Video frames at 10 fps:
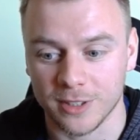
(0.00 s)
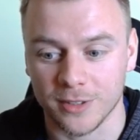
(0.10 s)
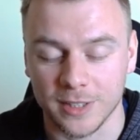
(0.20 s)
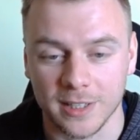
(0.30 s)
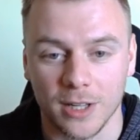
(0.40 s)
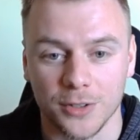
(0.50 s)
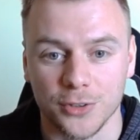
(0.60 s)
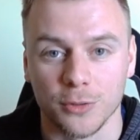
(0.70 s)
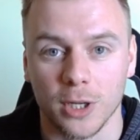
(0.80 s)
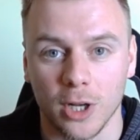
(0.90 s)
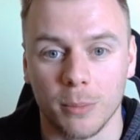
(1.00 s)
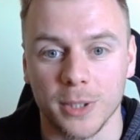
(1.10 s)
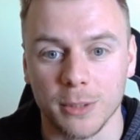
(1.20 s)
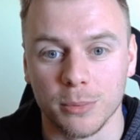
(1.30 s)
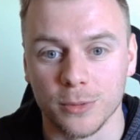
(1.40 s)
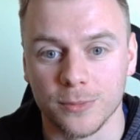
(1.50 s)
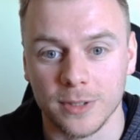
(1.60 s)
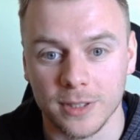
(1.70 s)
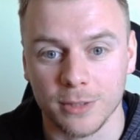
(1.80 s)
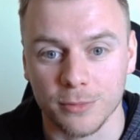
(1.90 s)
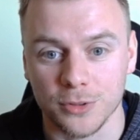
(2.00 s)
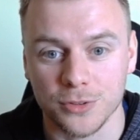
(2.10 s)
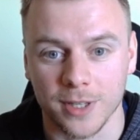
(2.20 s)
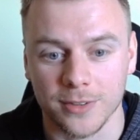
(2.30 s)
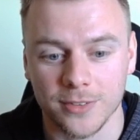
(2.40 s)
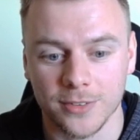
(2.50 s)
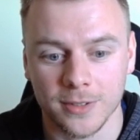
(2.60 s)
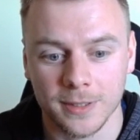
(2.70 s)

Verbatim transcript: And I think that'll suit a lot of people with different strengths.